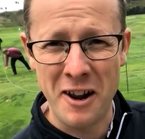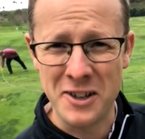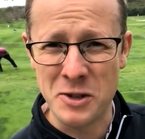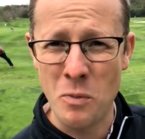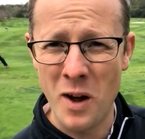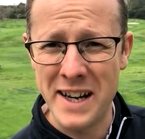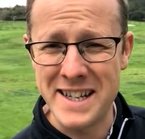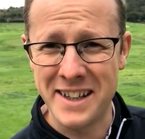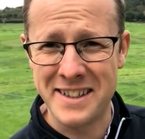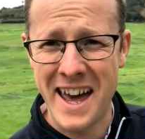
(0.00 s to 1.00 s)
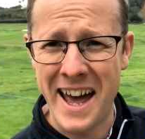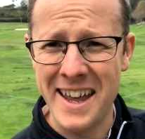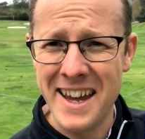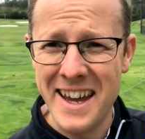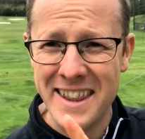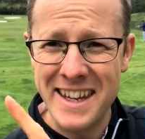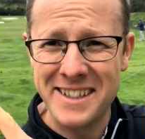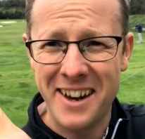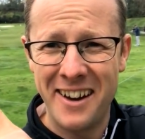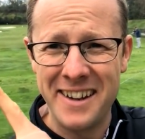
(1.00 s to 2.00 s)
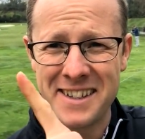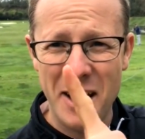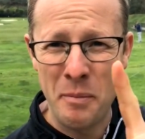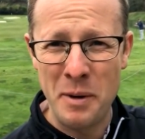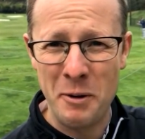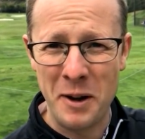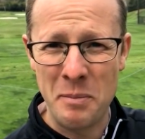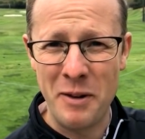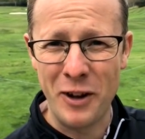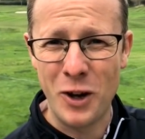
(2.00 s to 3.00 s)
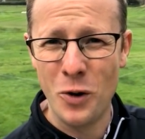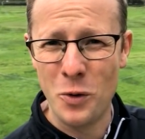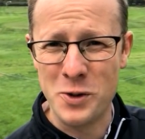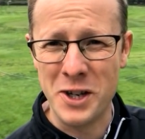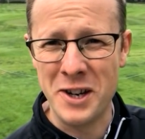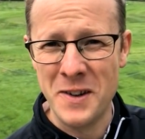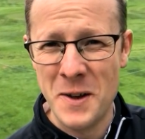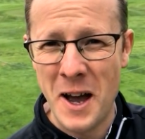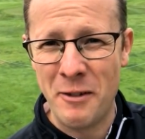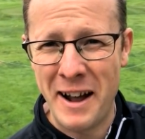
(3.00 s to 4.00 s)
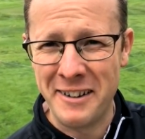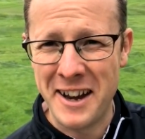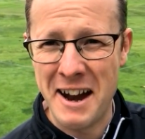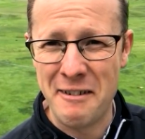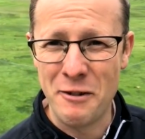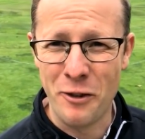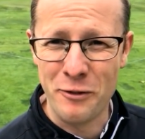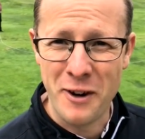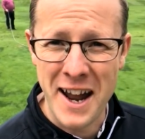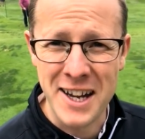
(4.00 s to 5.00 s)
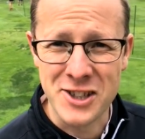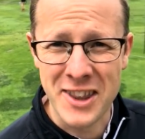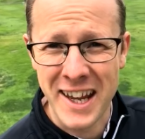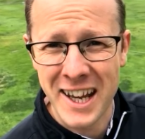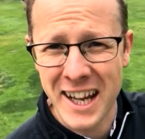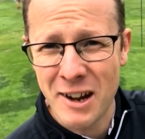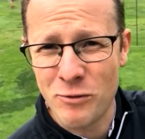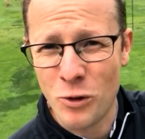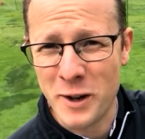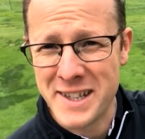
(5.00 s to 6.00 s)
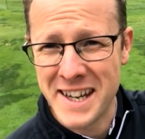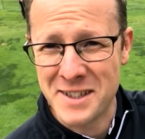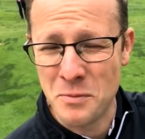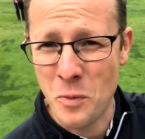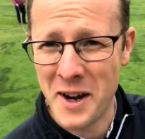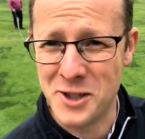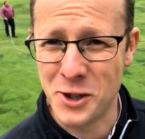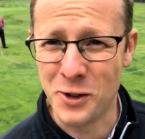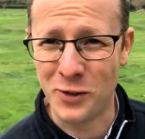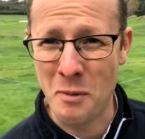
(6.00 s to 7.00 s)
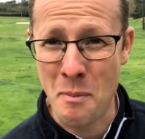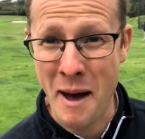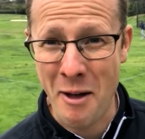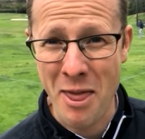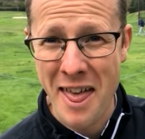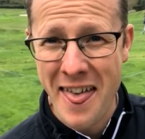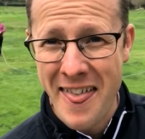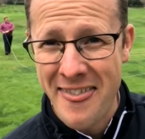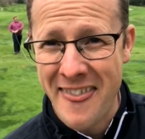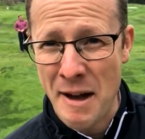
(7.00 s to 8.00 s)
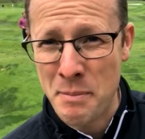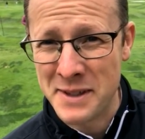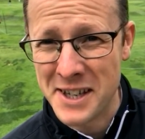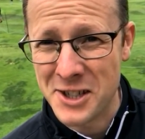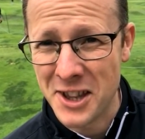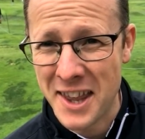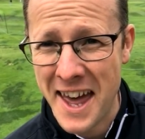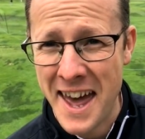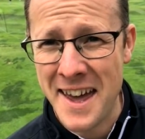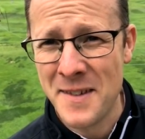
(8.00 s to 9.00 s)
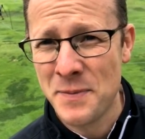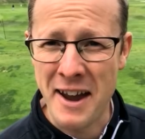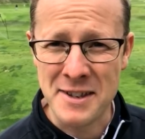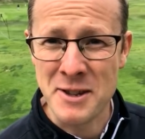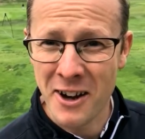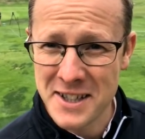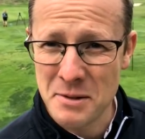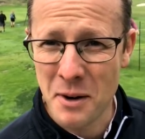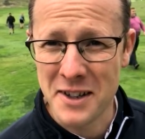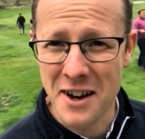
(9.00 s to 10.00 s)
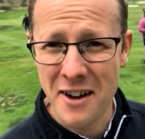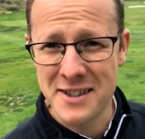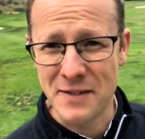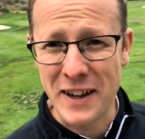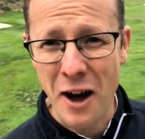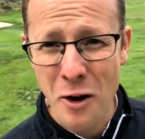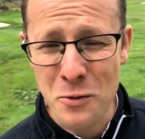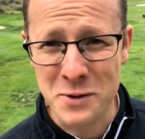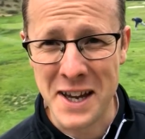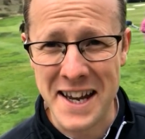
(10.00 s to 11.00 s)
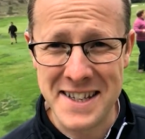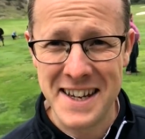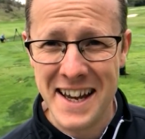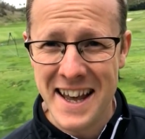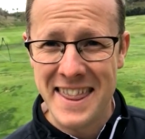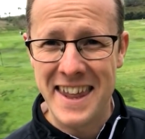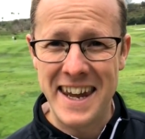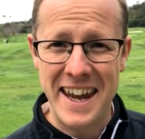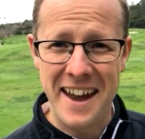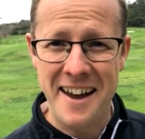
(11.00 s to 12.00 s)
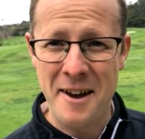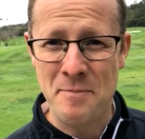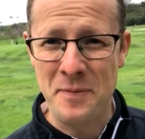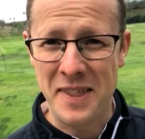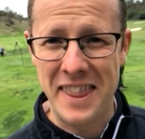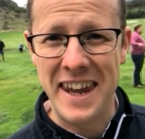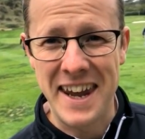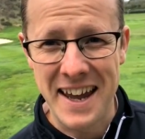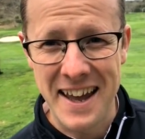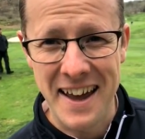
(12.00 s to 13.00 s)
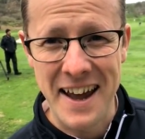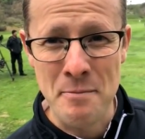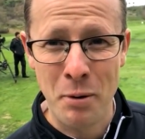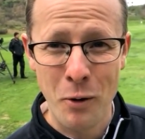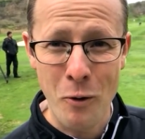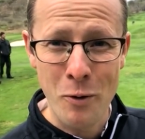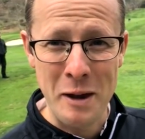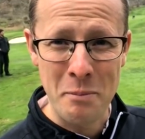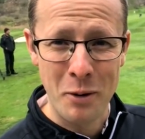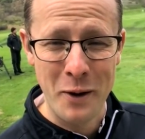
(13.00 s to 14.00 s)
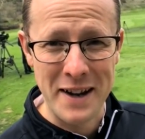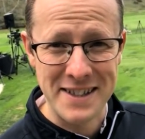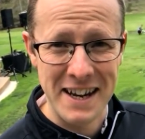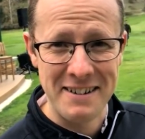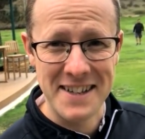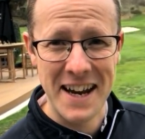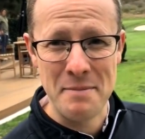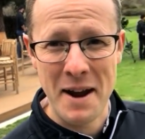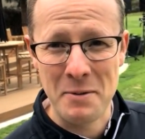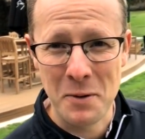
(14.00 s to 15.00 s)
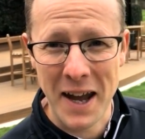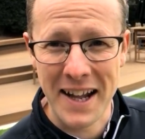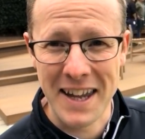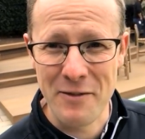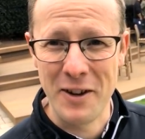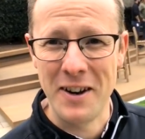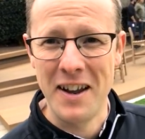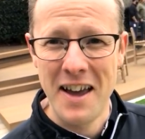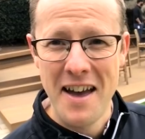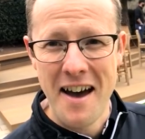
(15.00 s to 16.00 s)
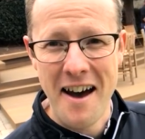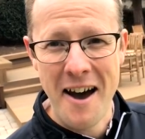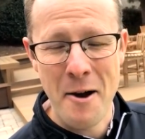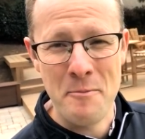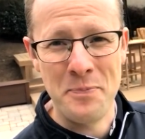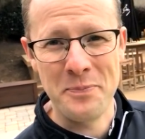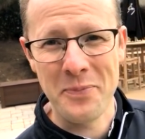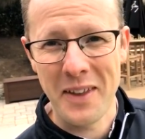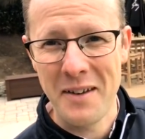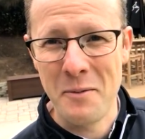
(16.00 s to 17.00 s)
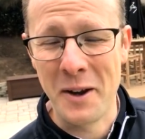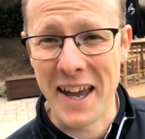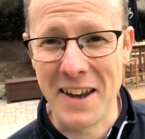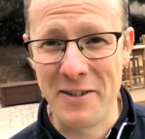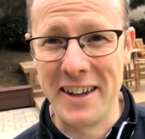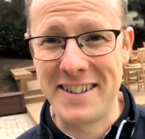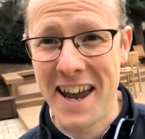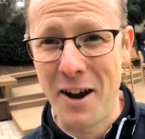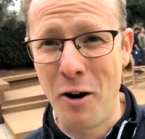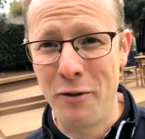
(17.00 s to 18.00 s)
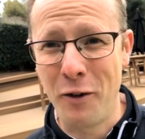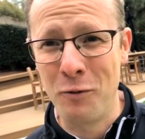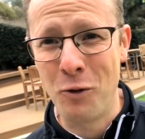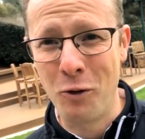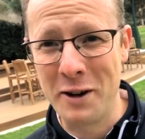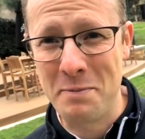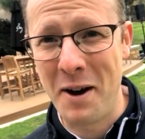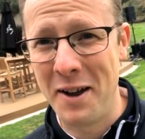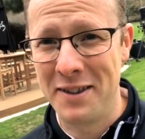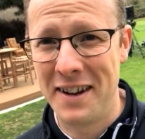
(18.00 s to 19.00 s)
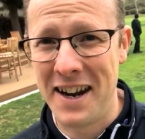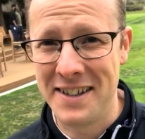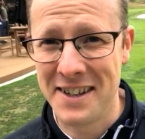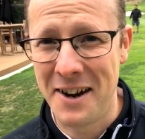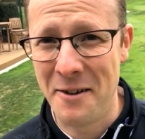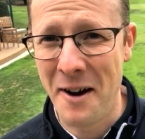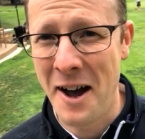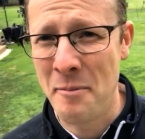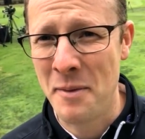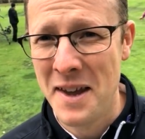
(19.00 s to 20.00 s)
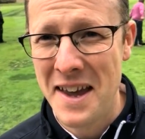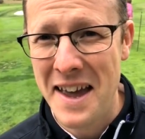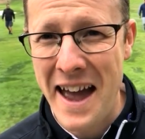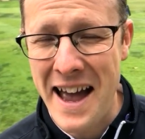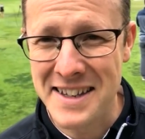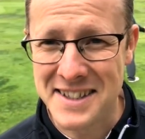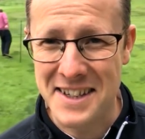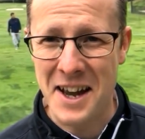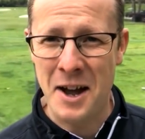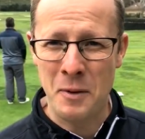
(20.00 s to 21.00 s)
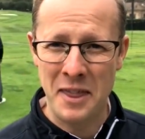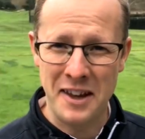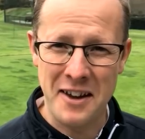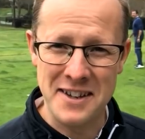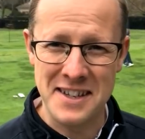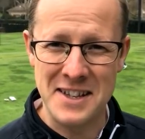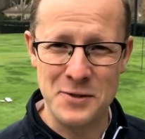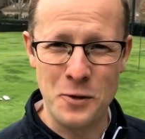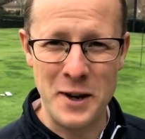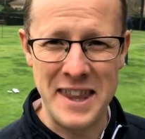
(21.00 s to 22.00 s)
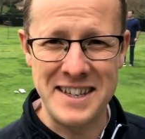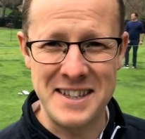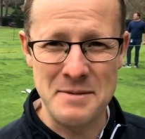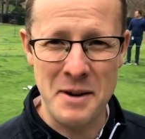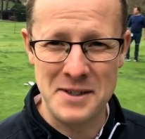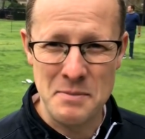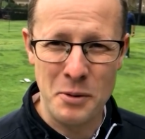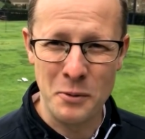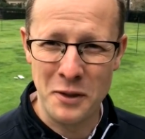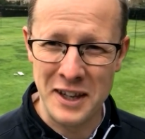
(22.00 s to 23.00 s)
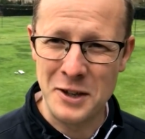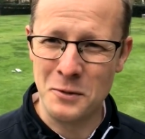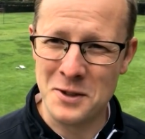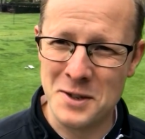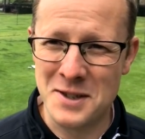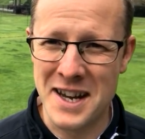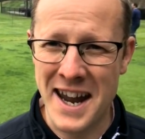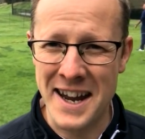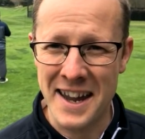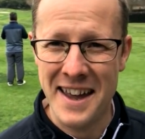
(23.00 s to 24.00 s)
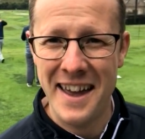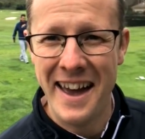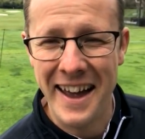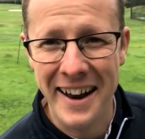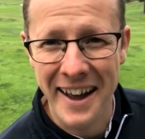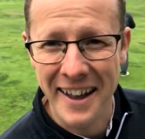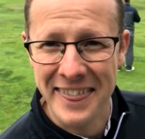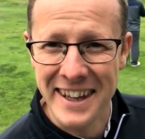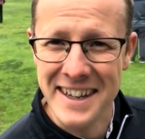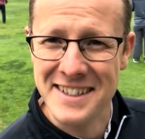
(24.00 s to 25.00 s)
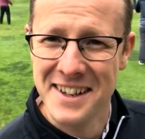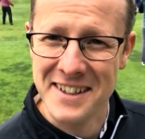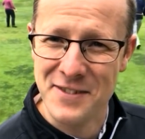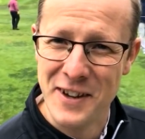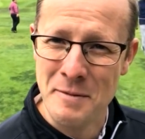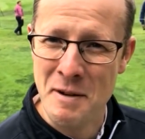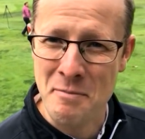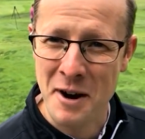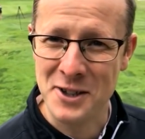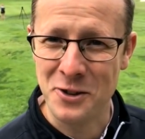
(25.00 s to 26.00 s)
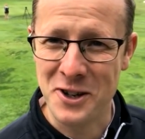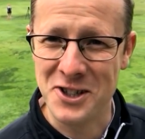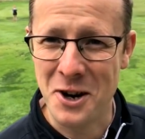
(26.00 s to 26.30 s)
of lunch, and while he does that, these guys are building a bit of a cordon around an area on the range, and they're going to get Roy to hit some wedge shots from about that position there. It's 91 yards. If he holds it, the um, the uh, all the employees here at TaylorMade will get given. Um, will get given the day off on Rory's birthday. So, um, as uh, one of the guys said to Rory, this is the most important thing you'll do today, and uh, I think he's starting to feel a bit of pressure on his